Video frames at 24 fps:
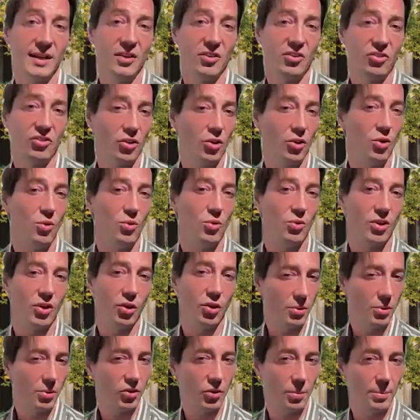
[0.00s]
So
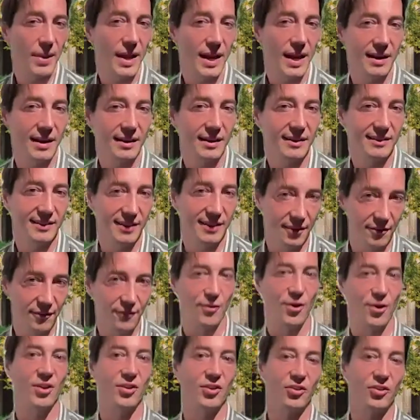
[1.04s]
Cuba's a bit
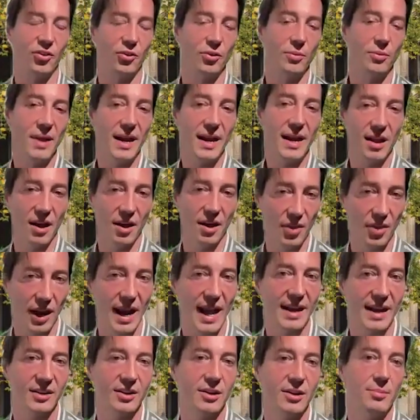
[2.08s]
different to many other
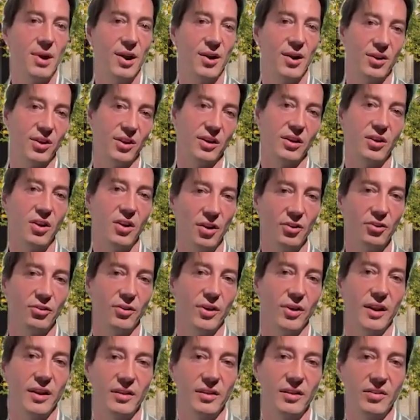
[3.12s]
Latin American
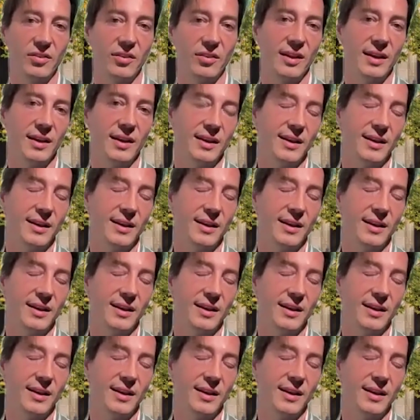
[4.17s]
countries